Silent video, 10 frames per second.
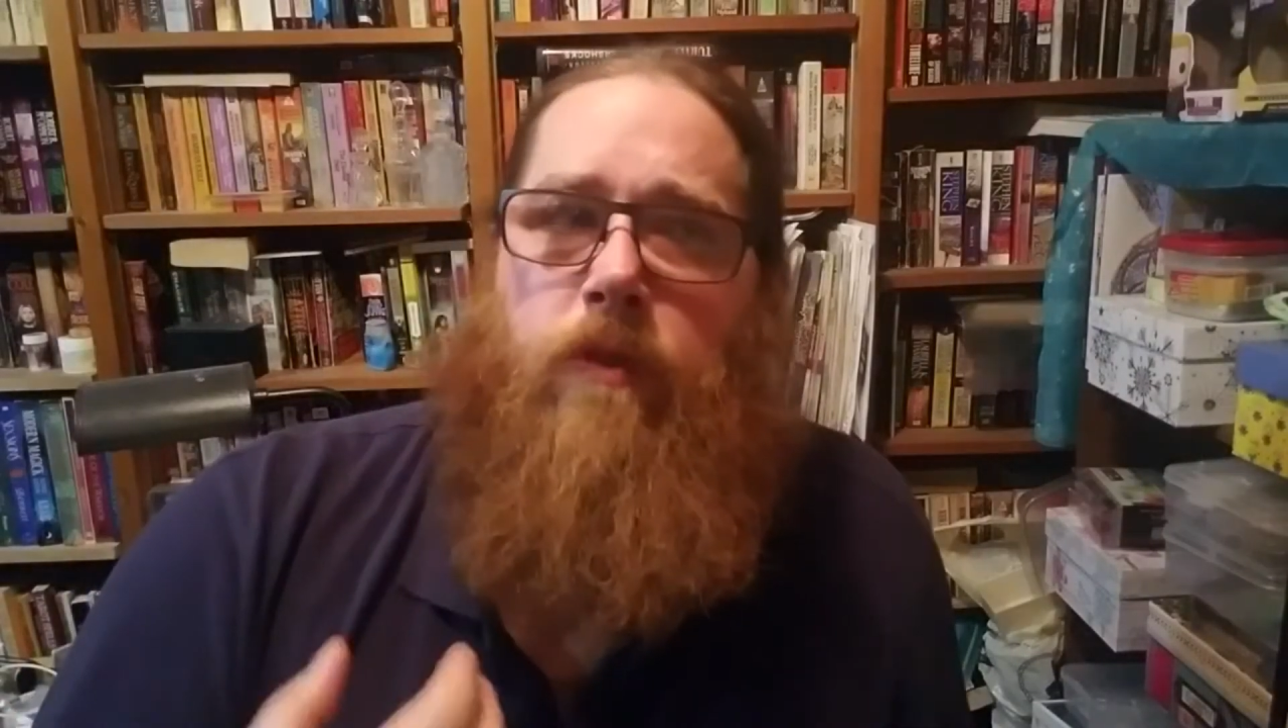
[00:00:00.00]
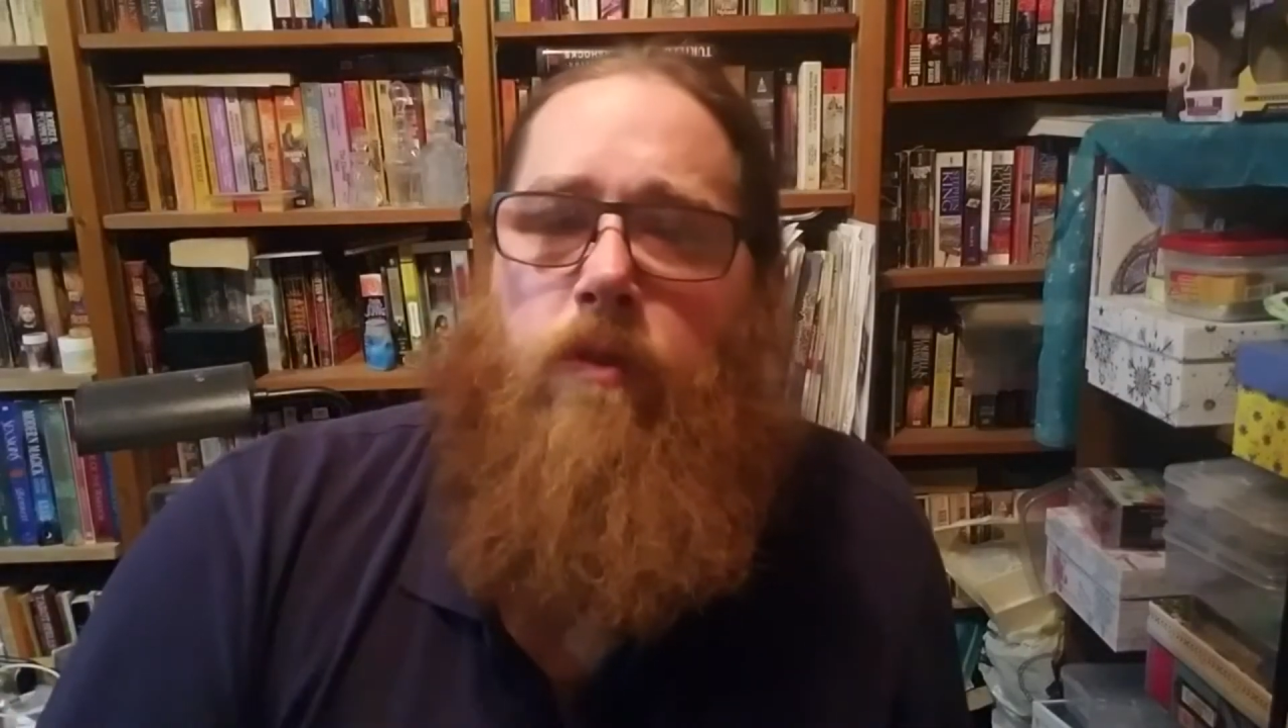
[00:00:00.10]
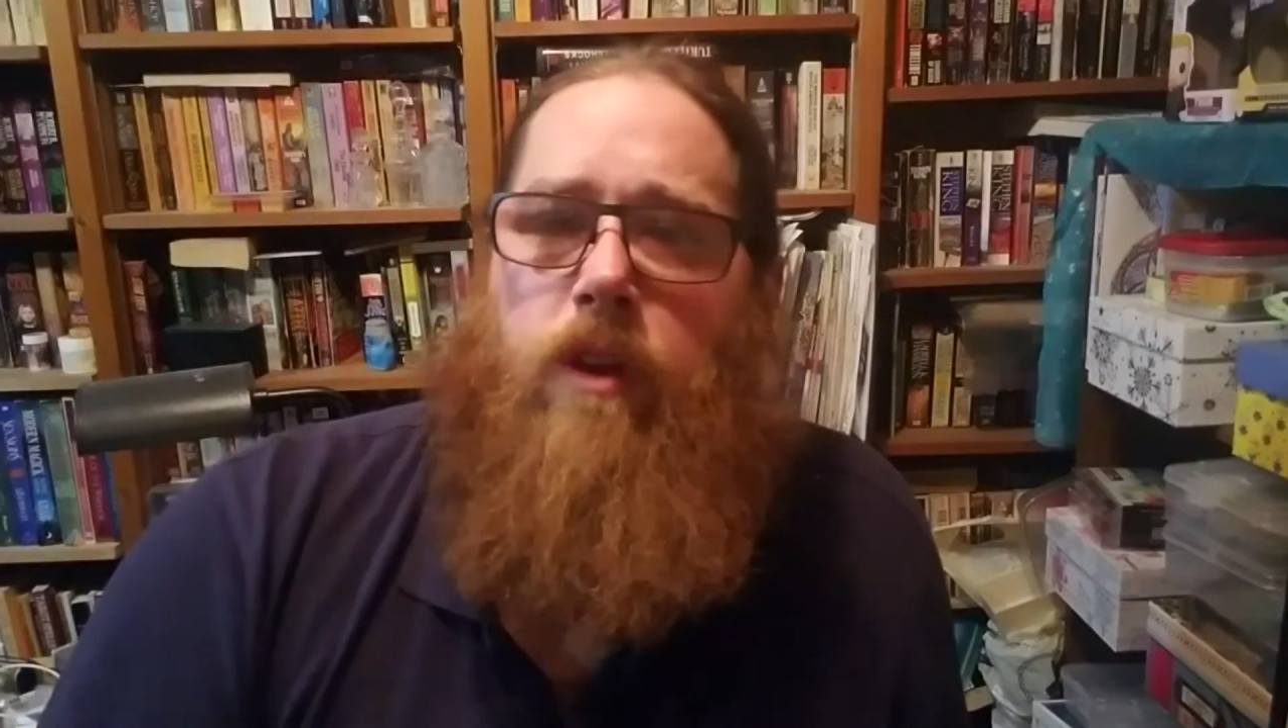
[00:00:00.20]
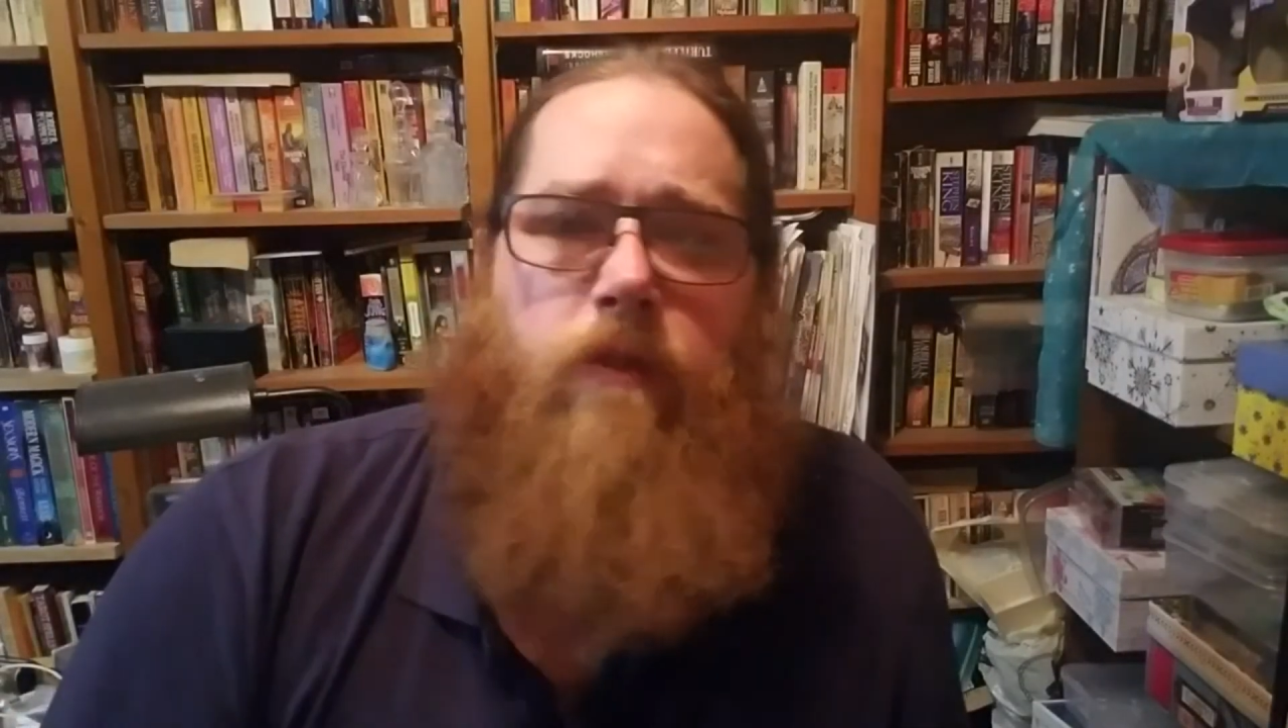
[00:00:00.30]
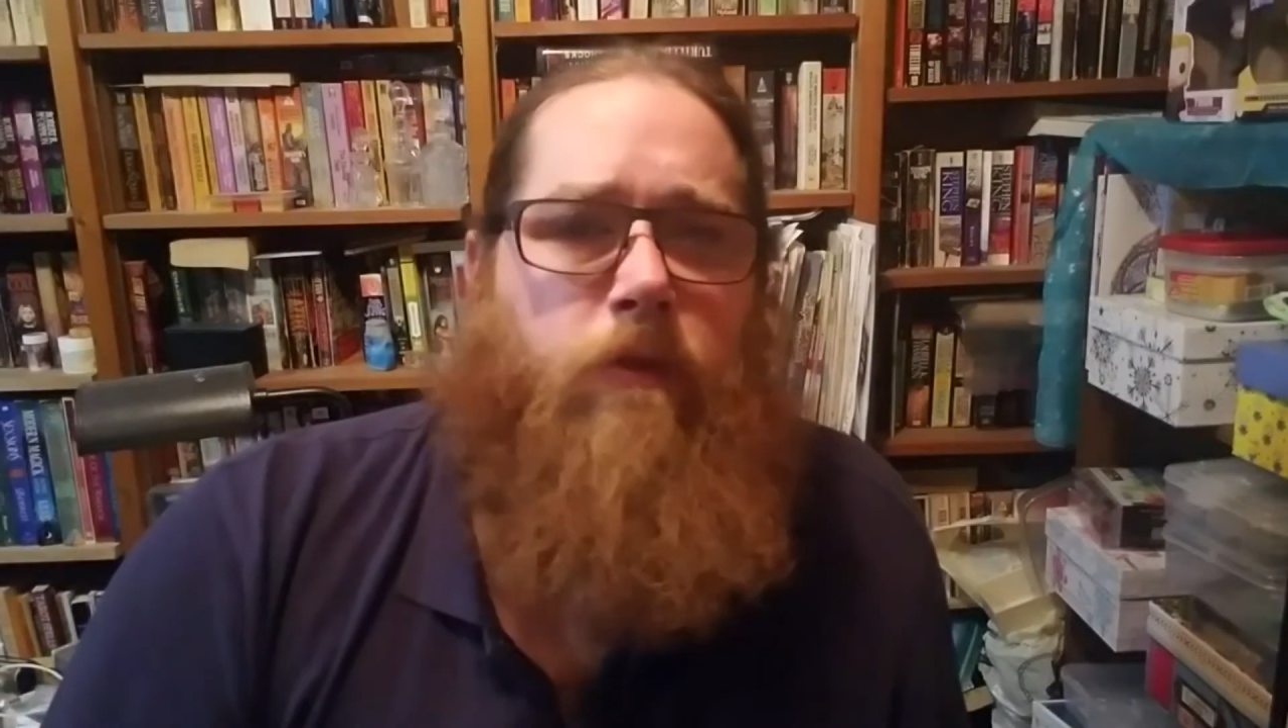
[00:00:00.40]
you
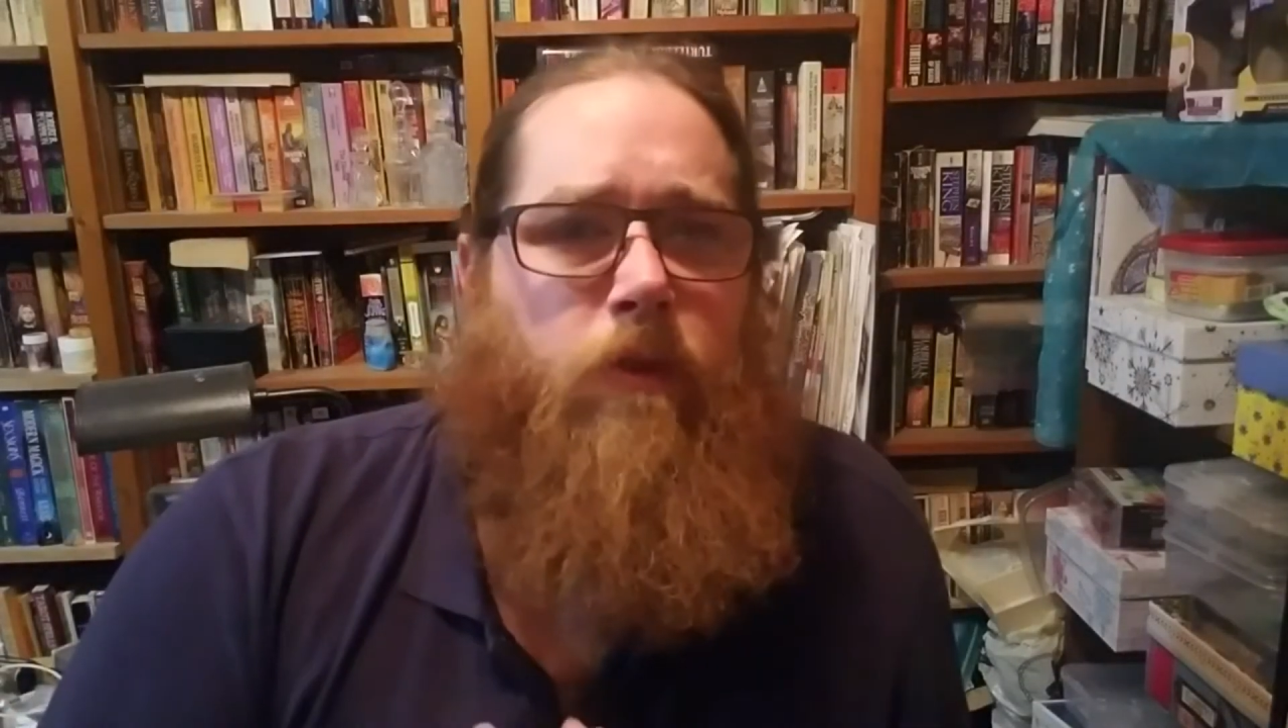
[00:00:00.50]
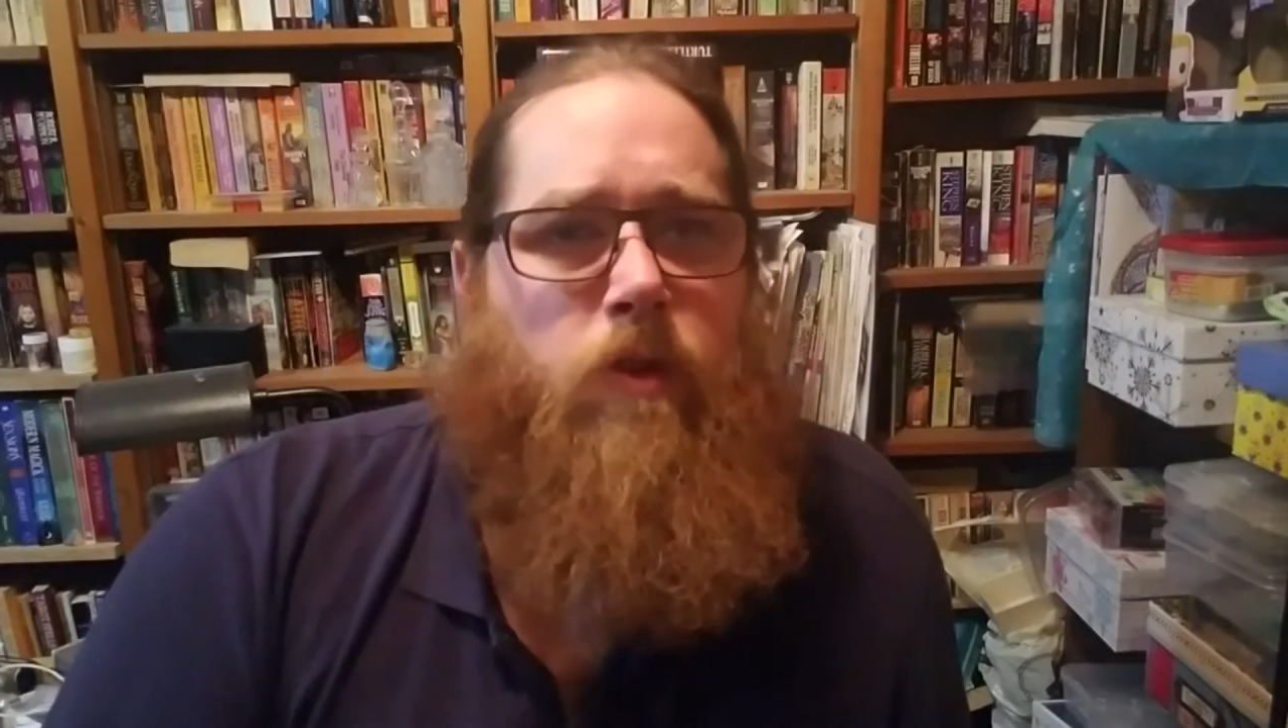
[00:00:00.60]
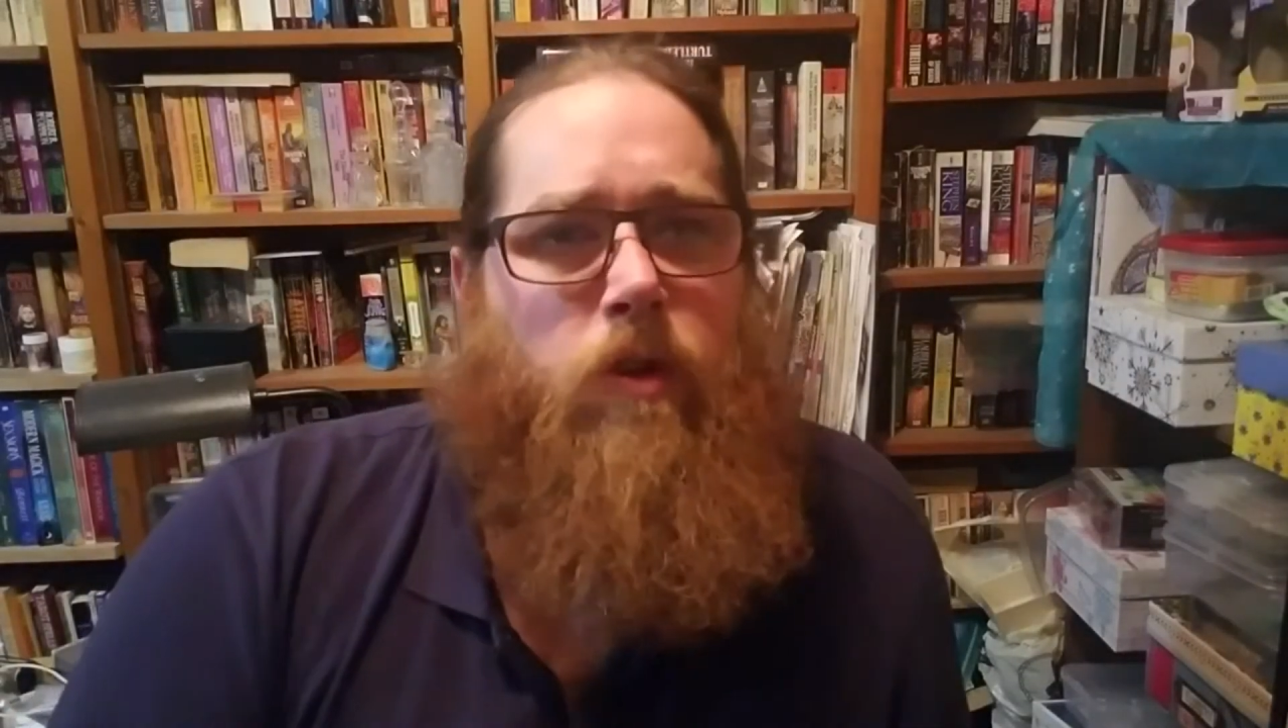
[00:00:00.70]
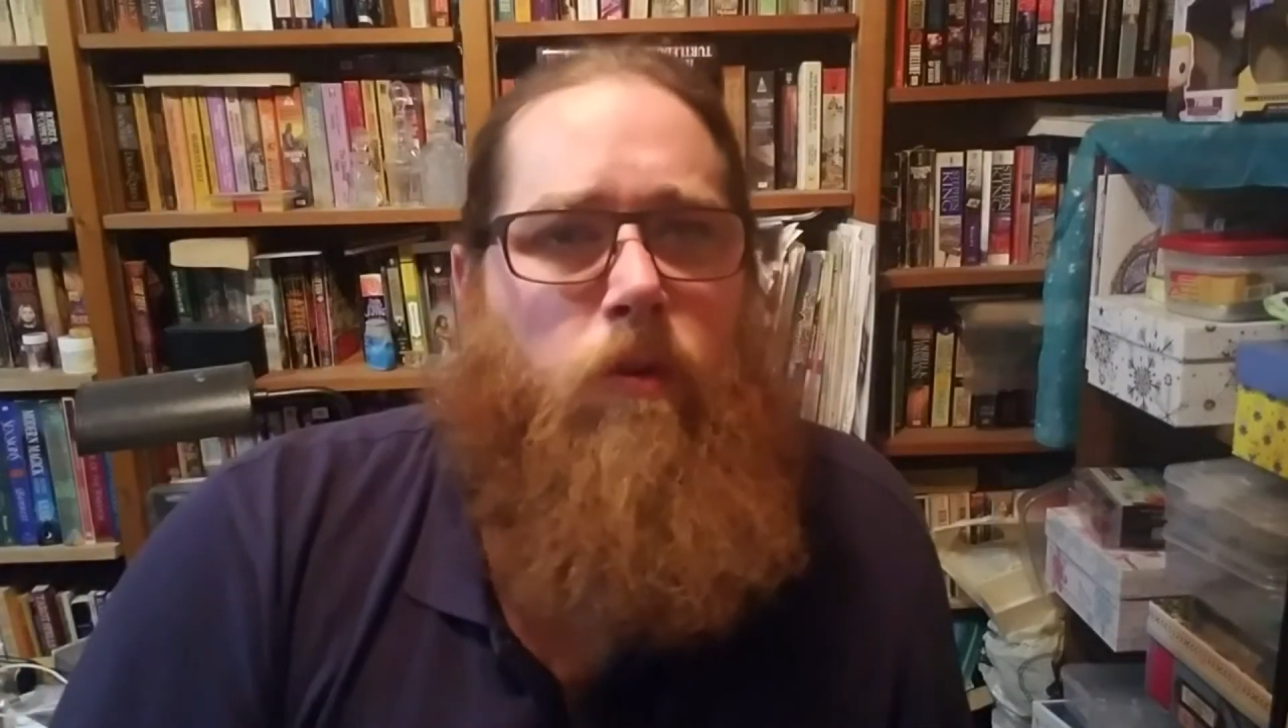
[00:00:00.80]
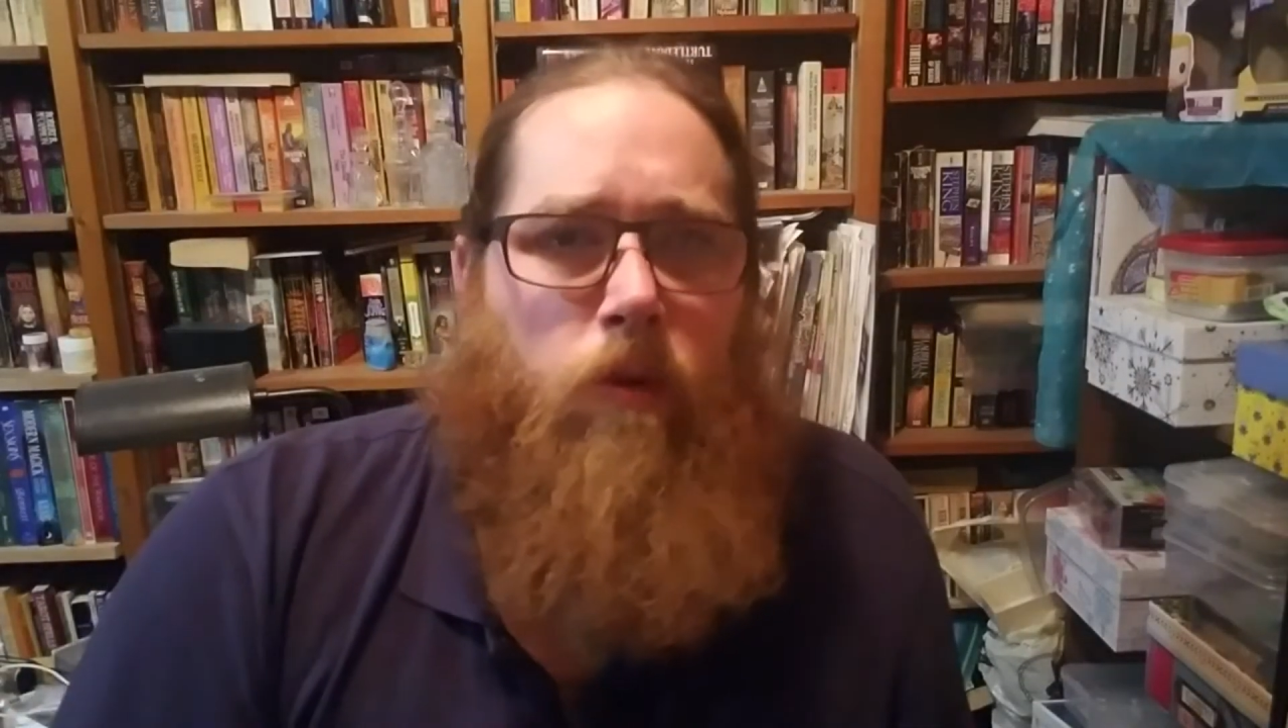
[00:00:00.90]
leave it for too